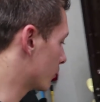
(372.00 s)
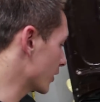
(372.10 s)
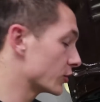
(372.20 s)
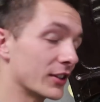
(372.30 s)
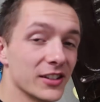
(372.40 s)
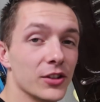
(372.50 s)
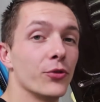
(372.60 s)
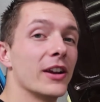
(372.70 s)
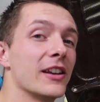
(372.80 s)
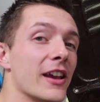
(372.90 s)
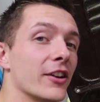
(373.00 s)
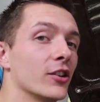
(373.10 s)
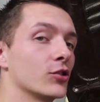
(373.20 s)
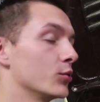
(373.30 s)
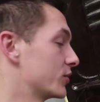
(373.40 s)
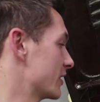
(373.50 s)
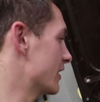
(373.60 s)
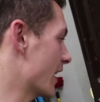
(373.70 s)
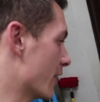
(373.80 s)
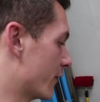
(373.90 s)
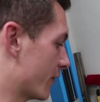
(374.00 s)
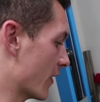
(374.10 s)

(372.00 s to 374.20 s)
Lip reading: pressure tested the radiator to see if